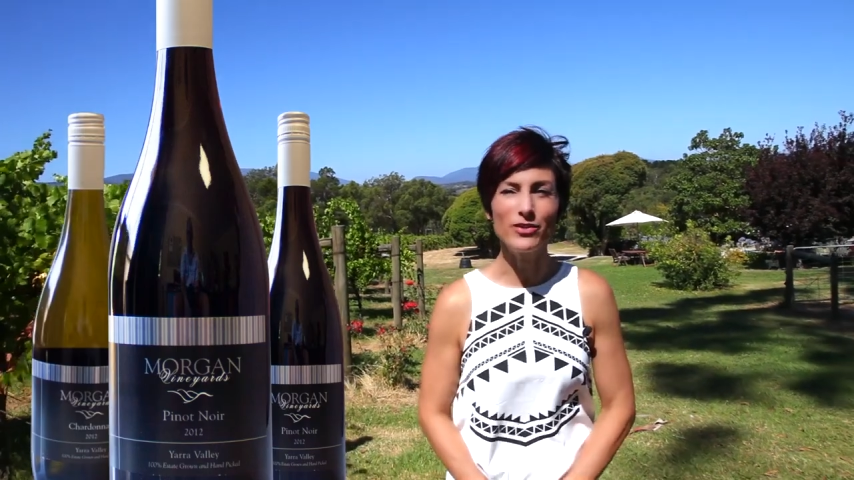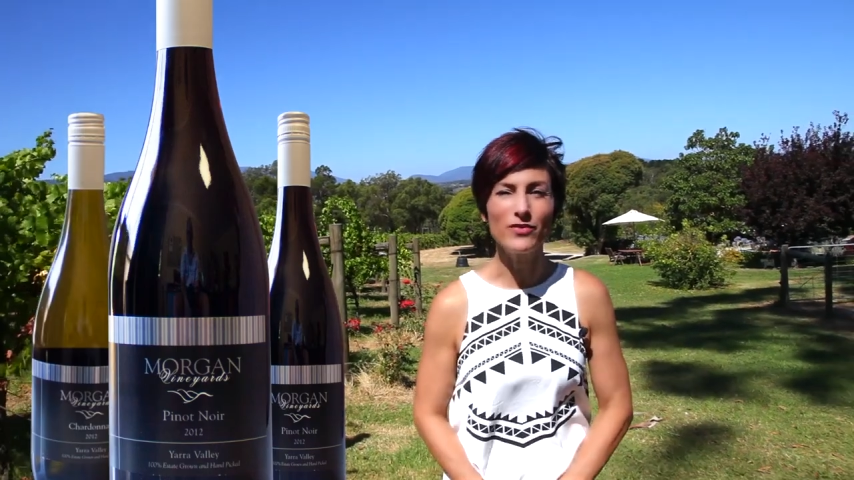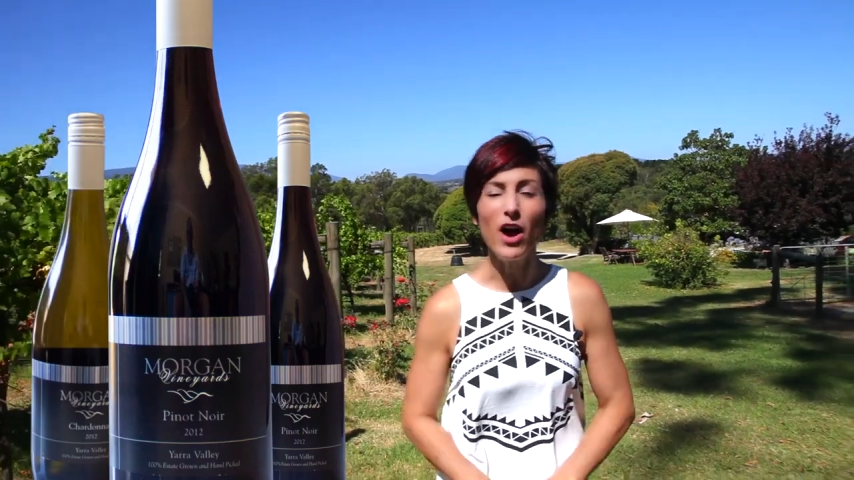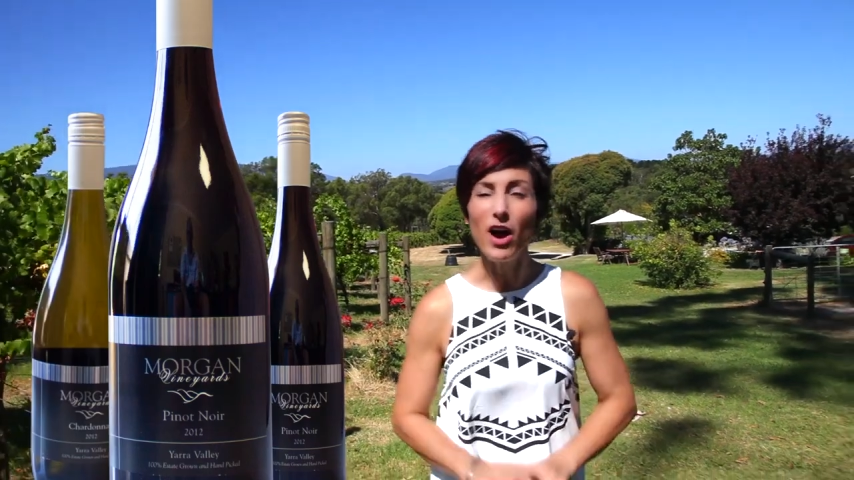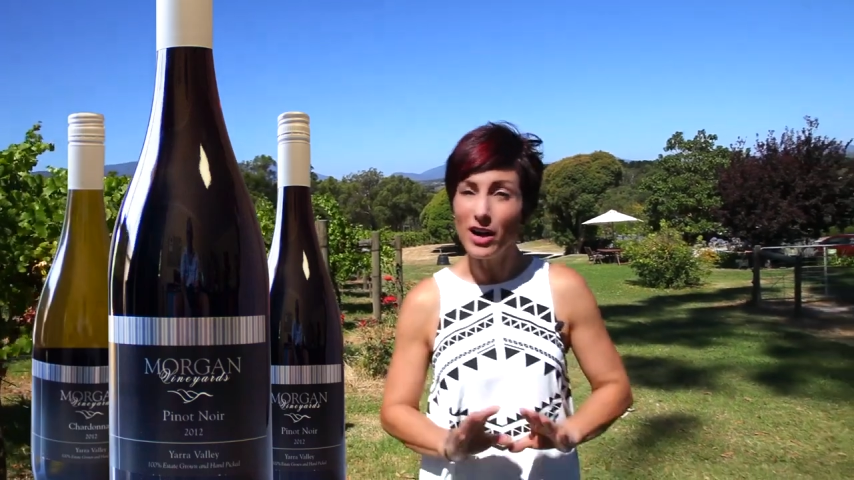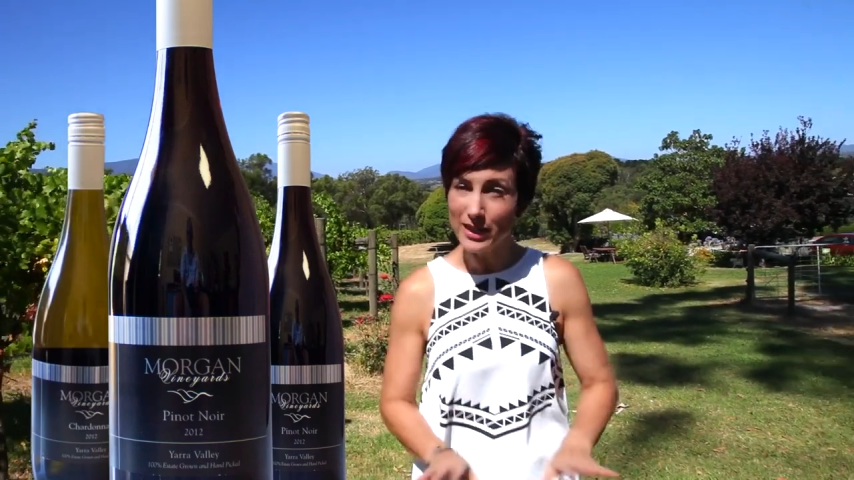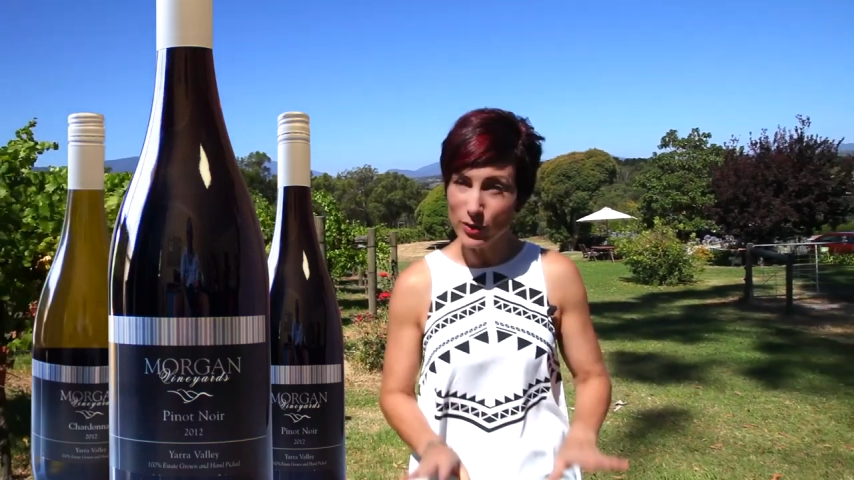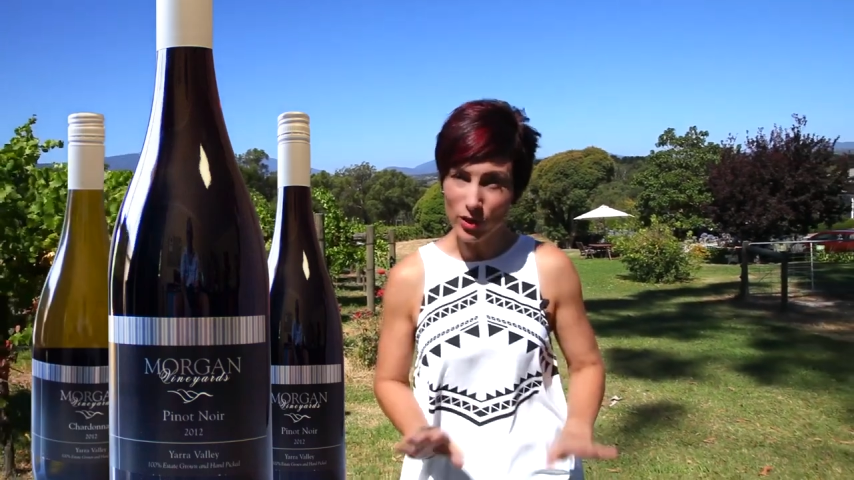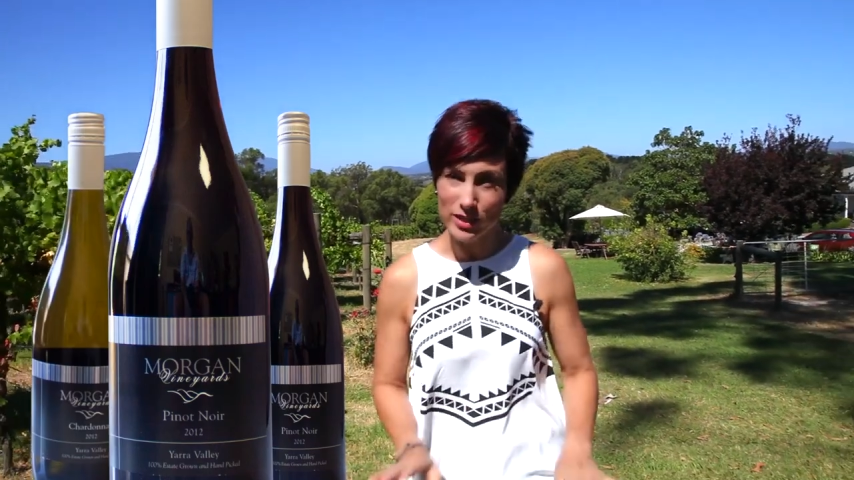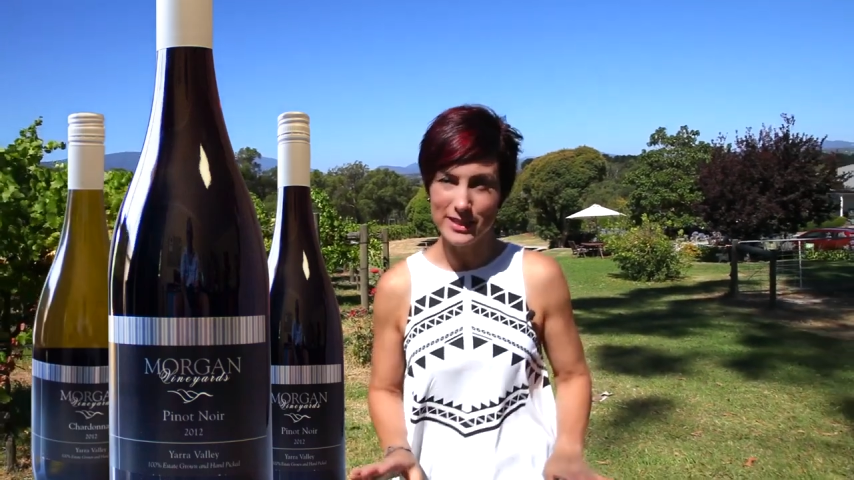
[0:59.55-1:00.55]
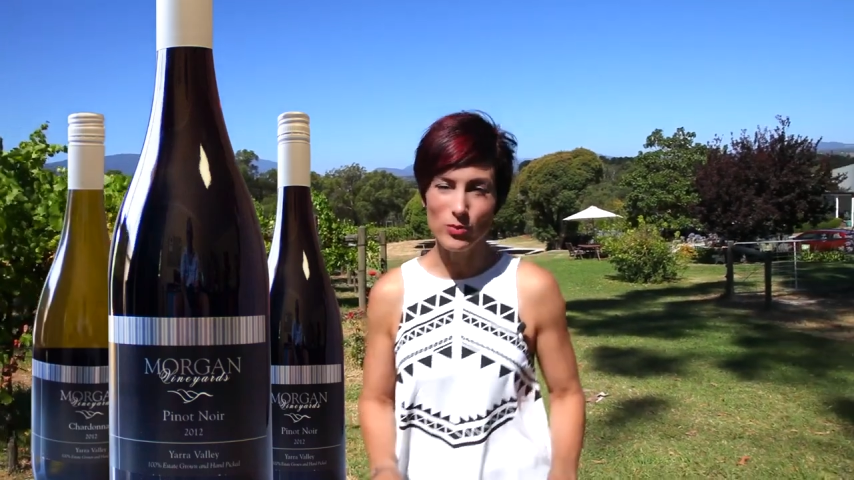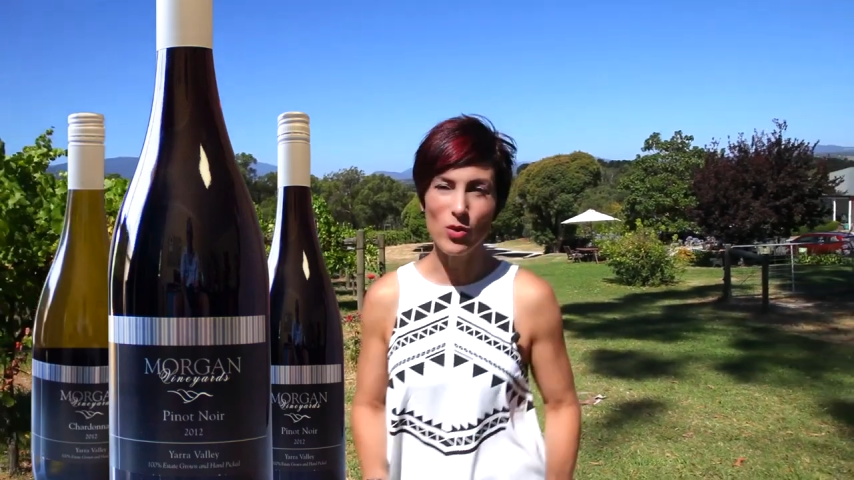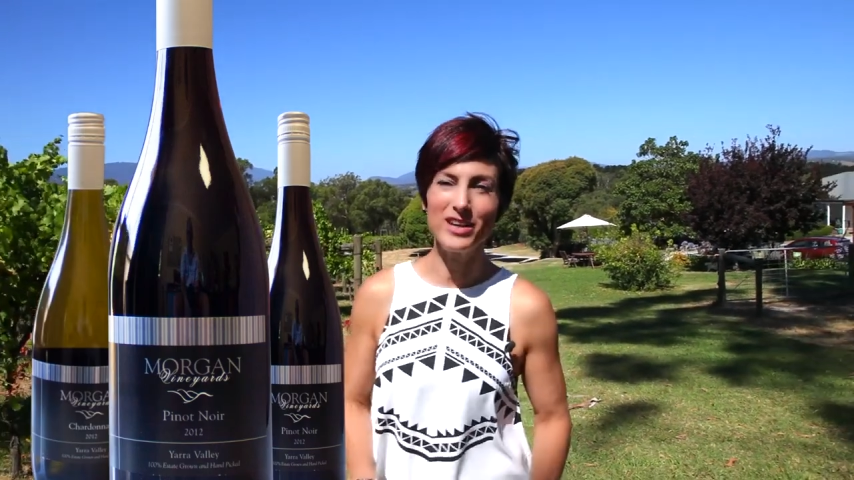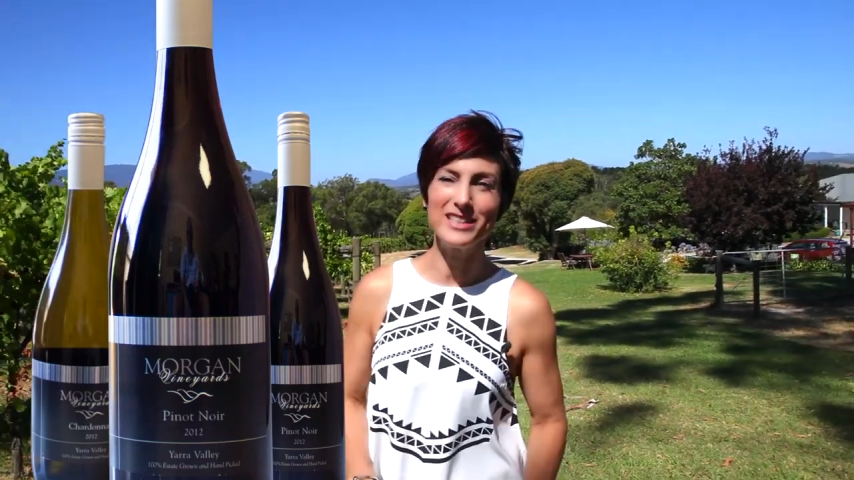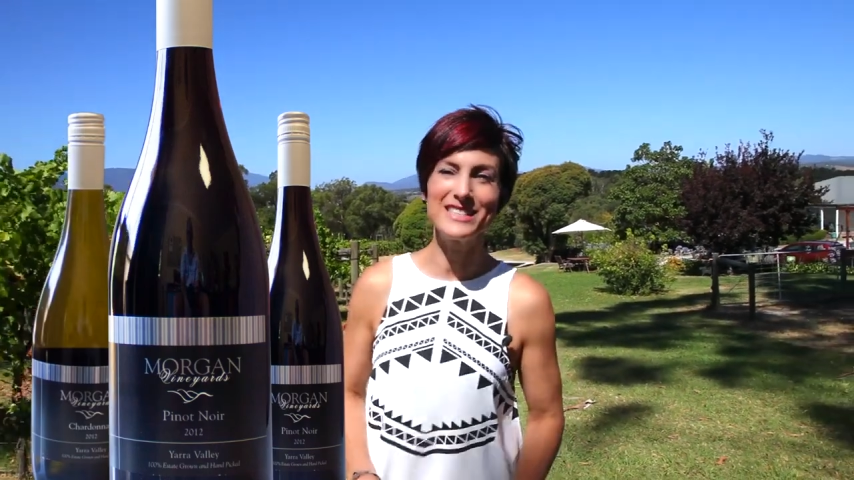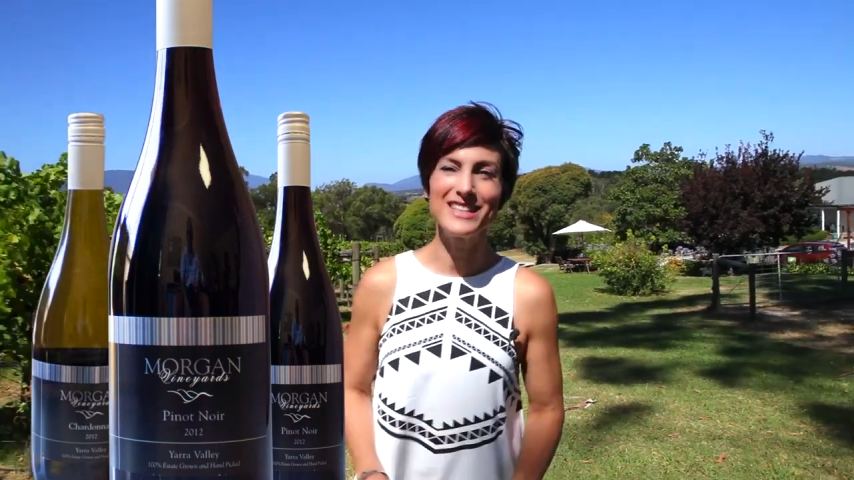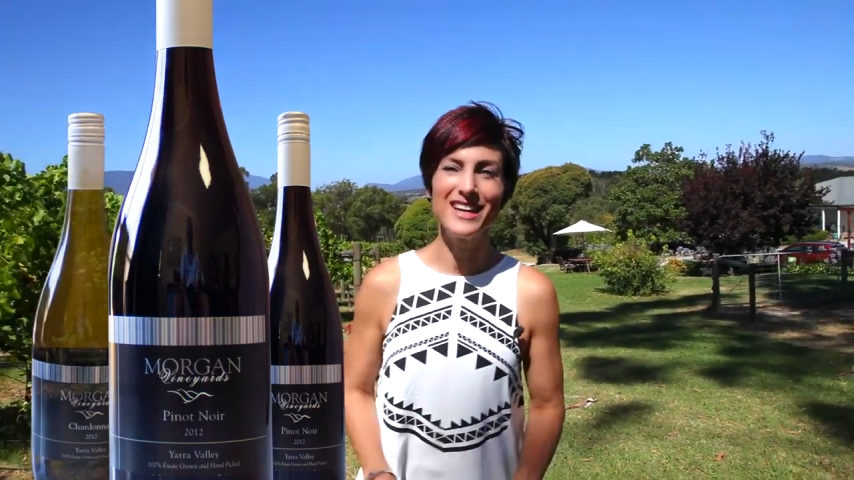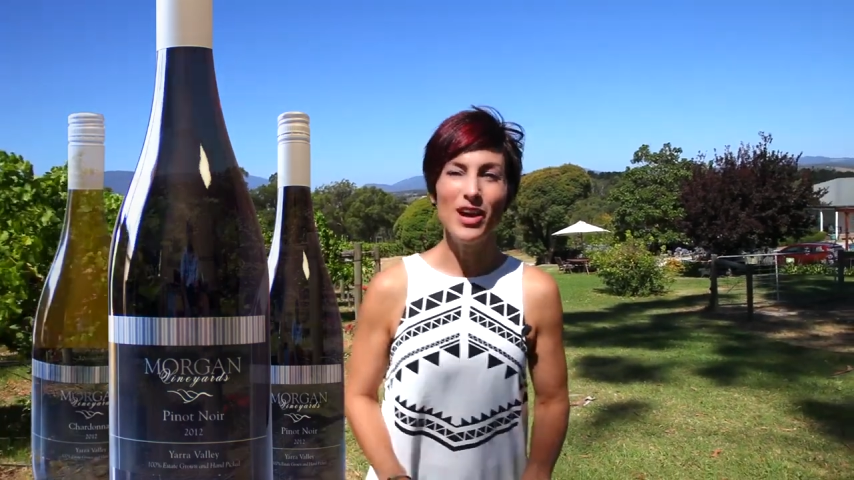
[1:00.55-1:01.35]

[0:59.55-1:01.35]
of high quality wines